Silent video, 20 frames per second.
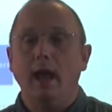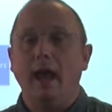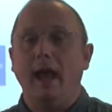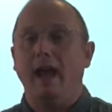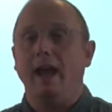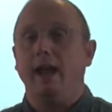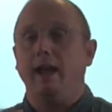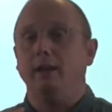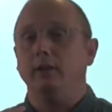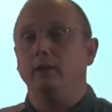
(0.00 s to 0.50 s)

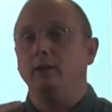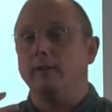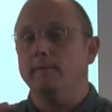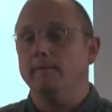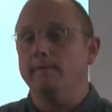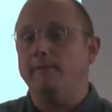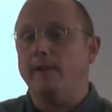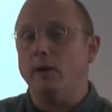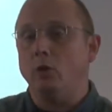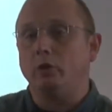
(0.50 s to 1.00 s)
and can
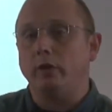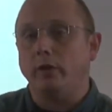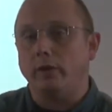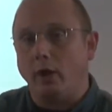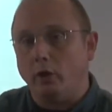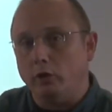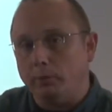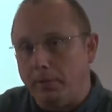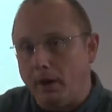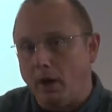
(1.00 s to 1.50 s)
filter
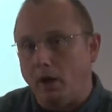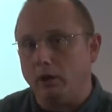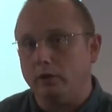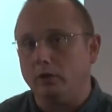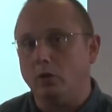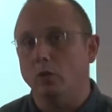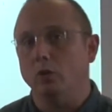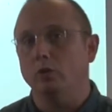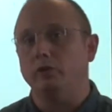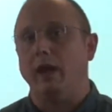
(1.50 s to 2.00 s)
those
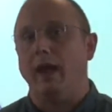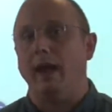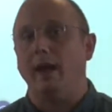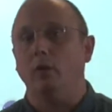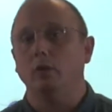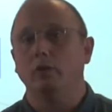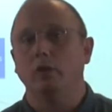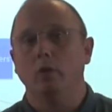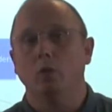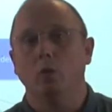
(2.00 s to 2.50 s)
particles
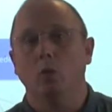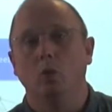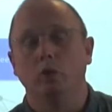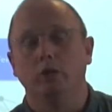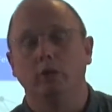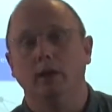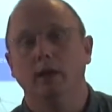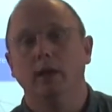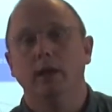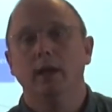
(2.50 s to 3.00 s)
out of the
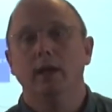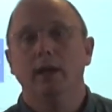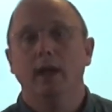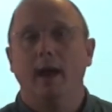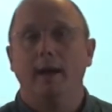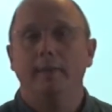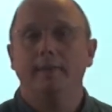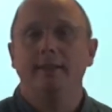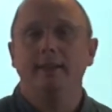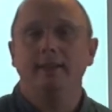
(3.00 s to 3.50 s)
water.
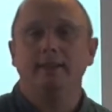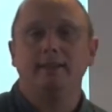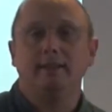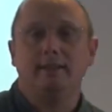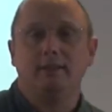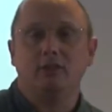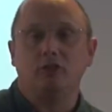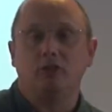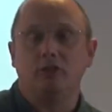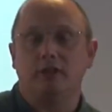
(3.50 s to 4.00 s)
And this
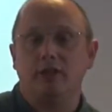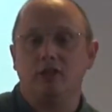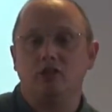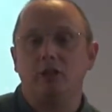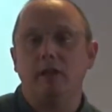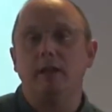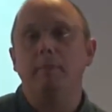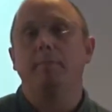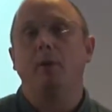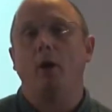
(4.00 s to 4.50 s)
is
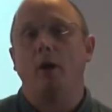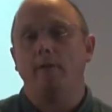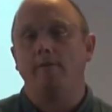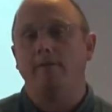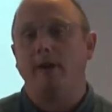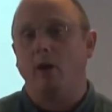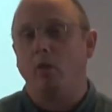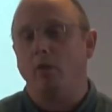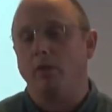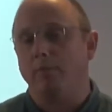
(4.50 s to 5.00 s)
traditionally
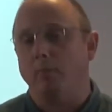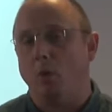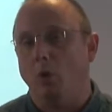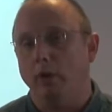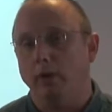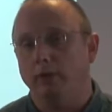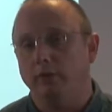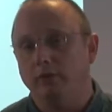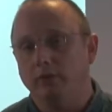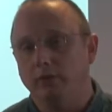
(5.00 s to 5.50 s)
bivalve
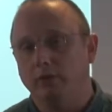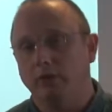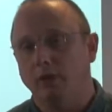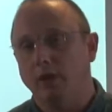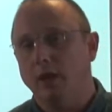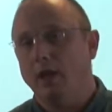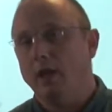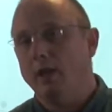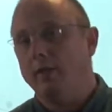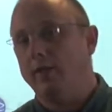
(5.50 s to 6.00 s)
mollusks,
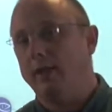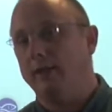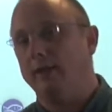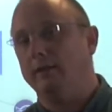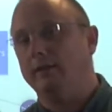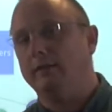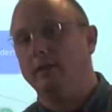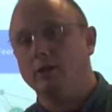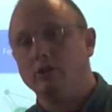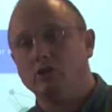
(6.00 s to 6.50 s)

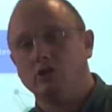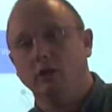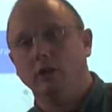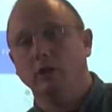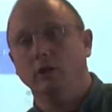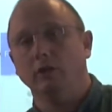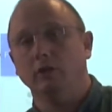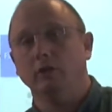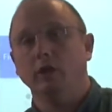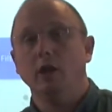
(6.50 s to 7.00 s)
things such
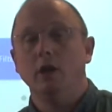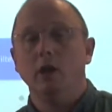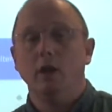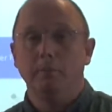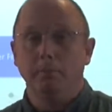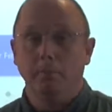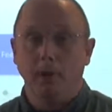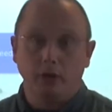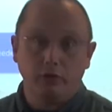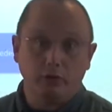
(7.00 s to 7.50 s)
as
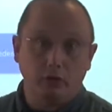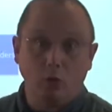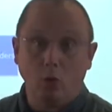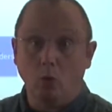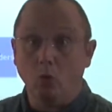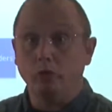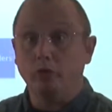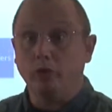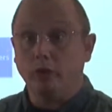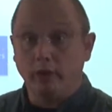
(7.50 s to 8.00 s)

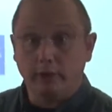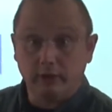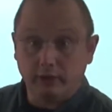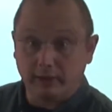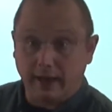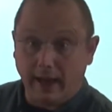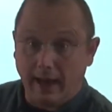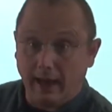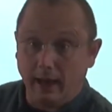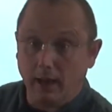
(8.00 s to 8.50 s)
mussels,
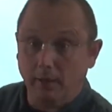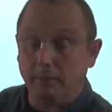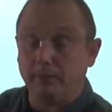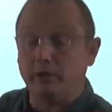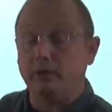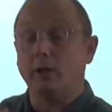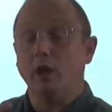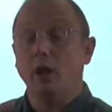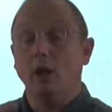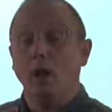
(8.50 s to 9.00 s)
scallops,